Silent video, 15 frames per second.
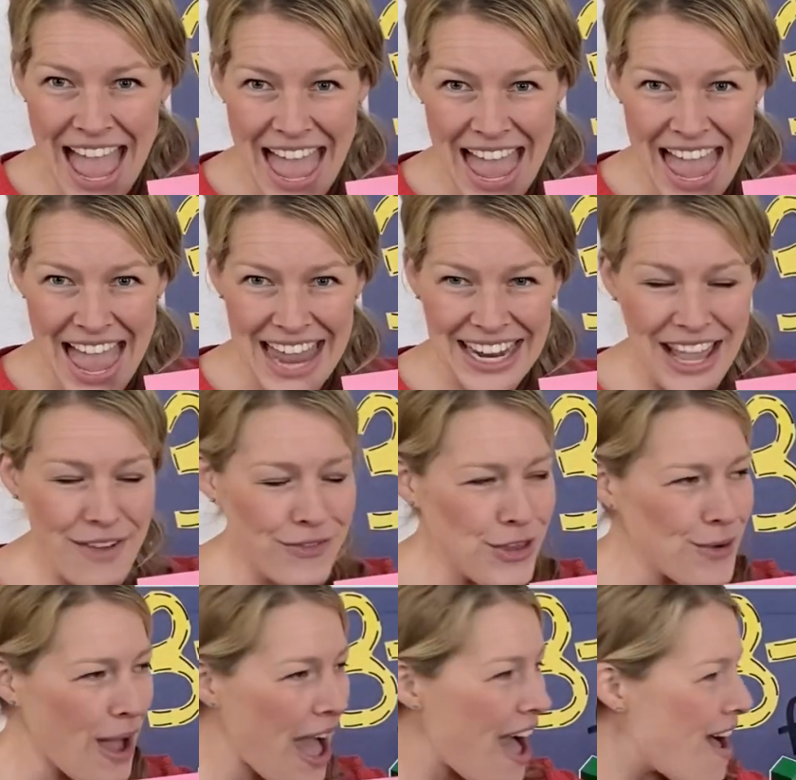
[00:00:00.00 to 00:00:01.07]
And if you
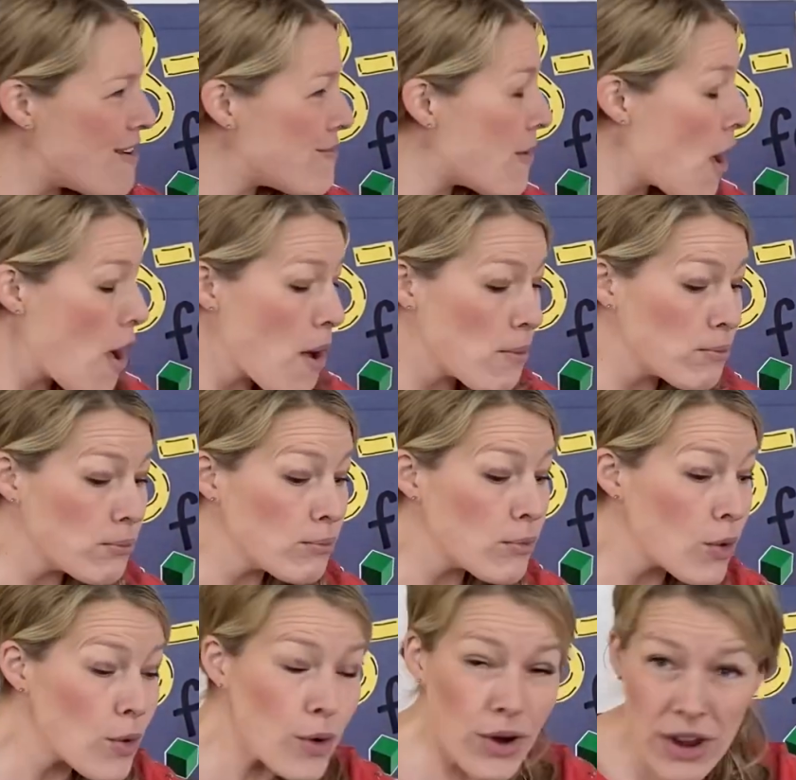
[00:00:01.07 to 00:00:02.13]
have
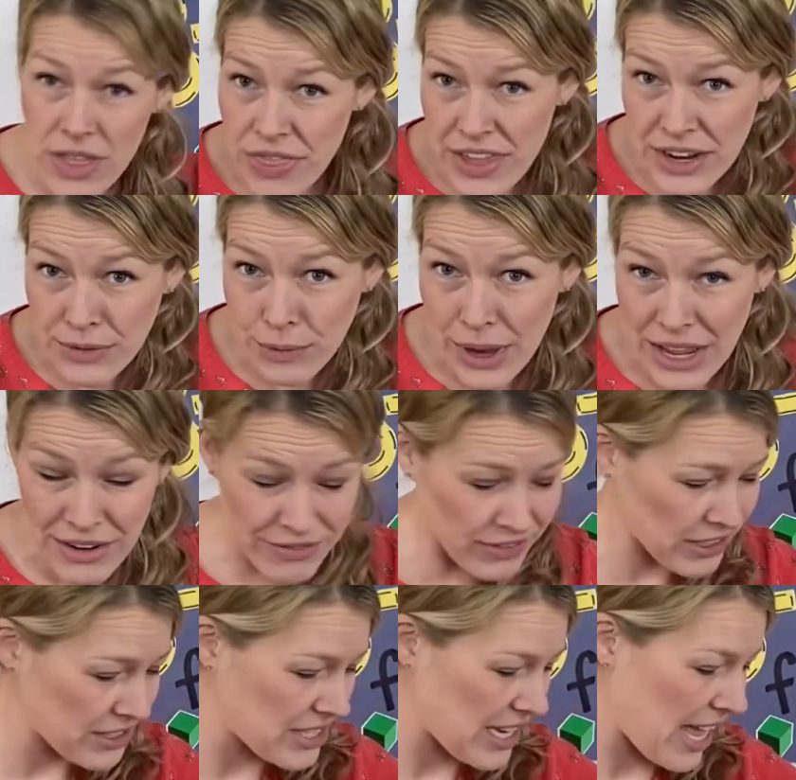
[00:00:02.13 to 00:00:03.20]
more than one
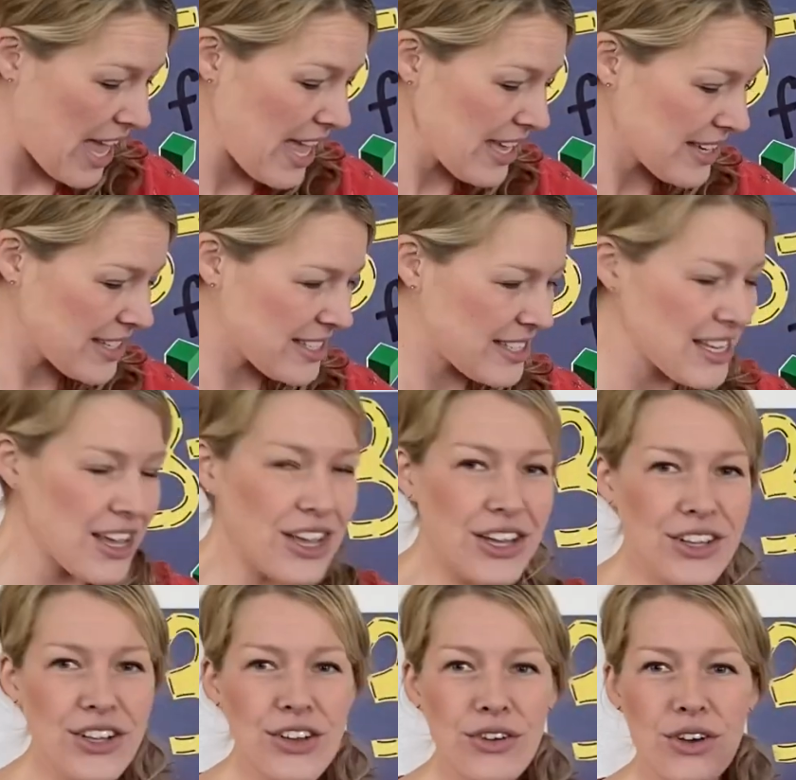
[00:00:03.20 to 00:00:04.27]
vertex,
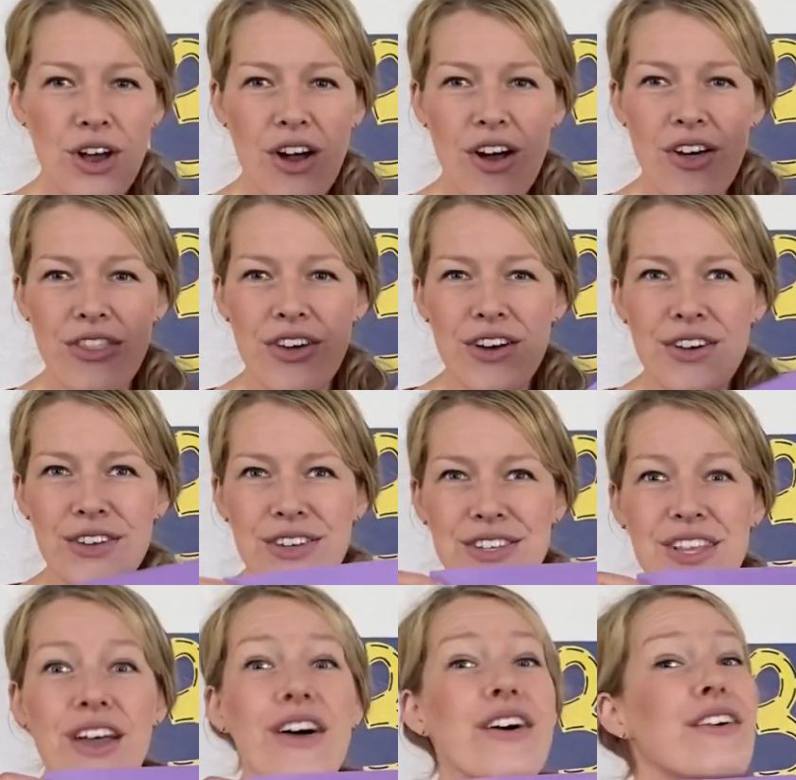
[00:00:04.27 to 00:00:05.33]
you call those
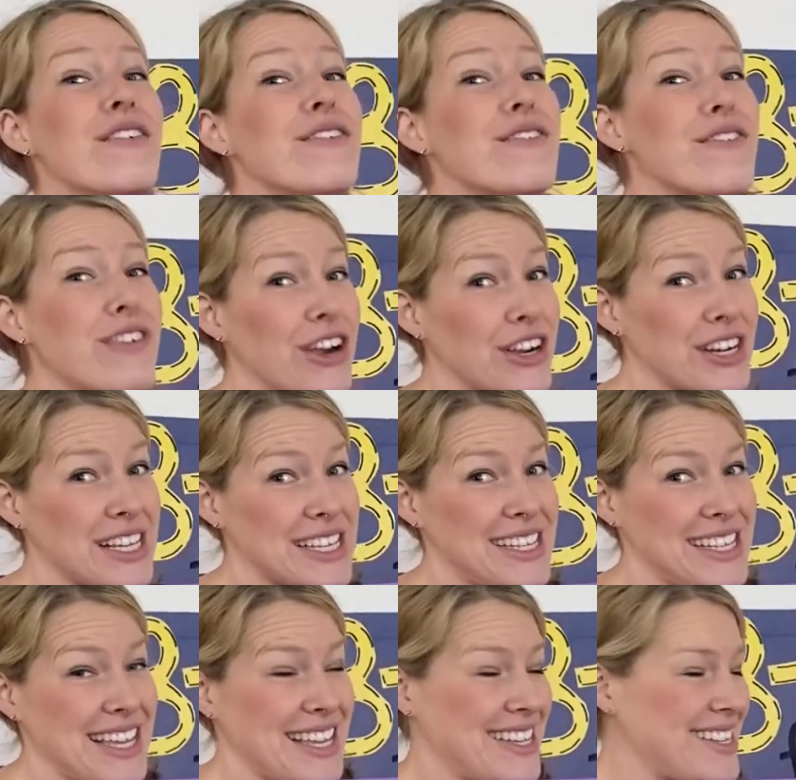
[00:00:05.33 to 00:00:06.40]

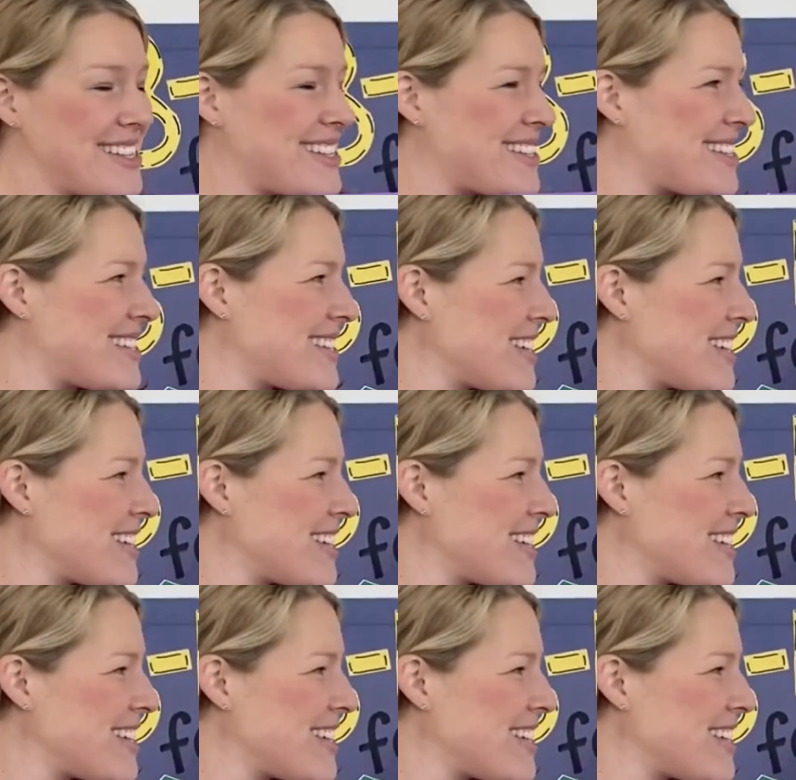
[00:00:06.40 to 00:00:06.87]
vertices.